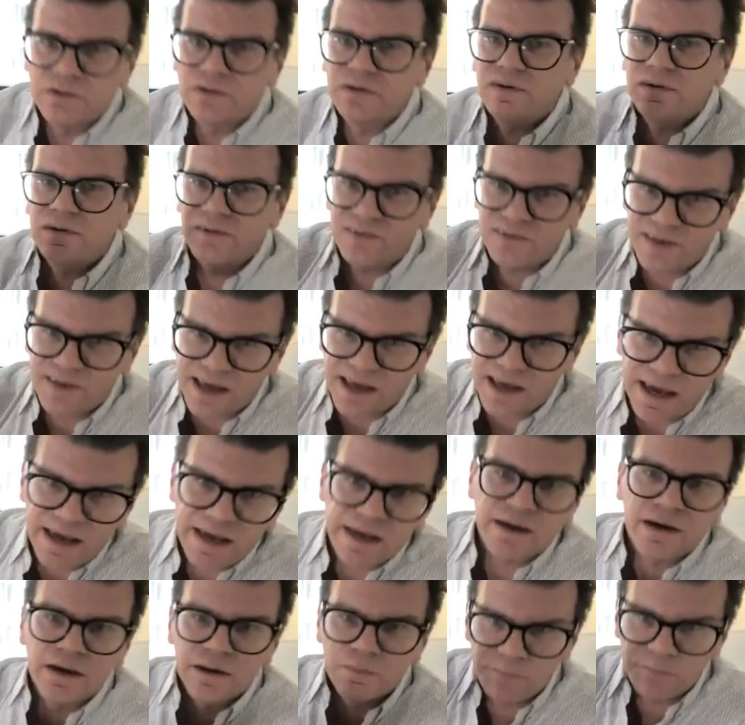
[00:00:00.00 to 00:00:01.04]

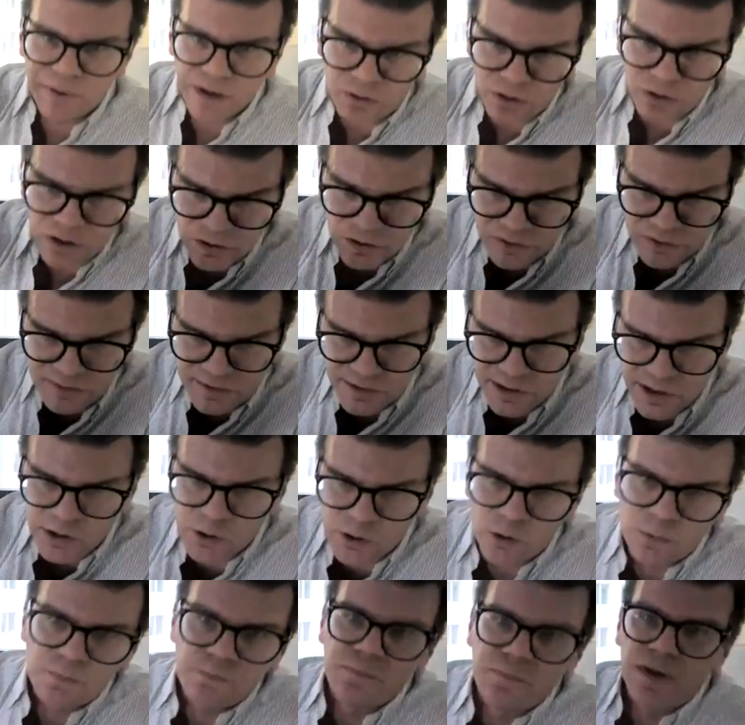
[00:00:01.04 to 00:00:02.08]
say
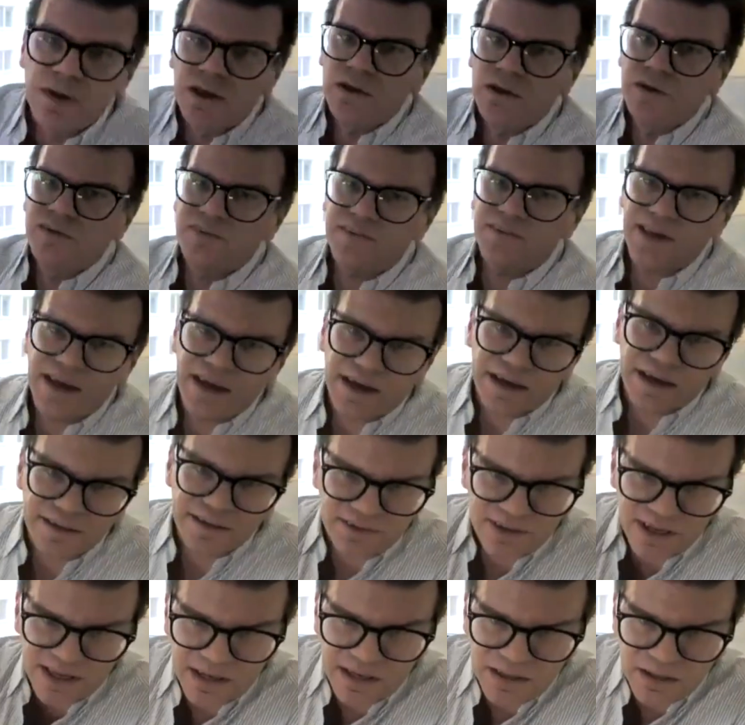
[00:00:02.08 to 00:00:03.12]
periosteum, say
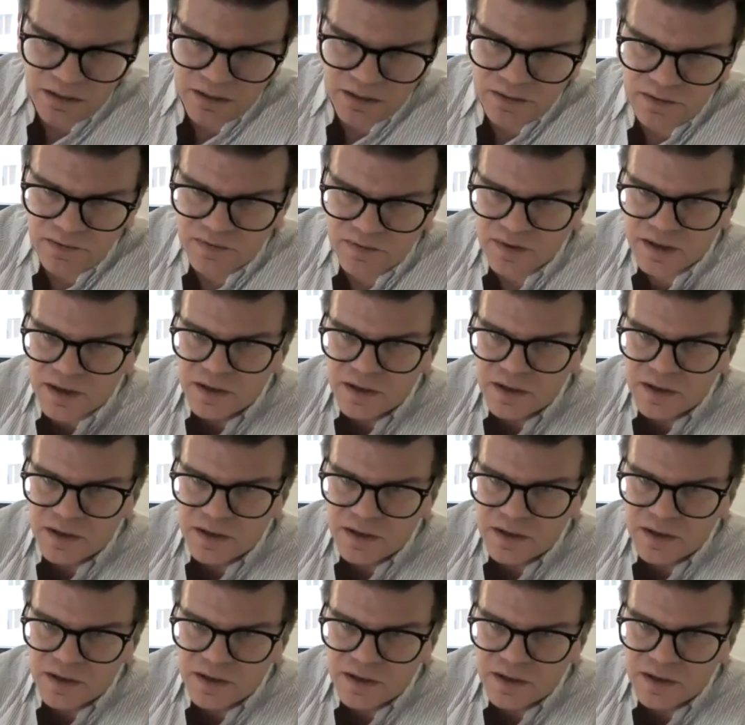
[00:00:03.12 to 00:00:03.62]
tendons,